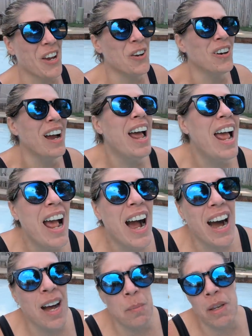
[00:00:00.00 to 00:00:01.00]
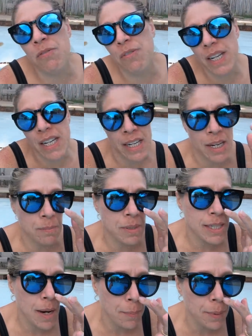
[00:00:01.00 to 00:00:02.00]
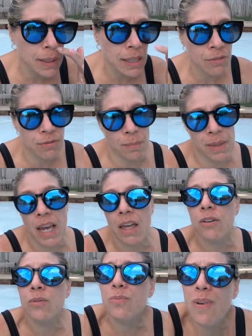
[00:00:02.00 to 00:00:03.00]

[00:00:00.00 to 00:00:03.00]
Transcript: so, um, and feeding him separately from the other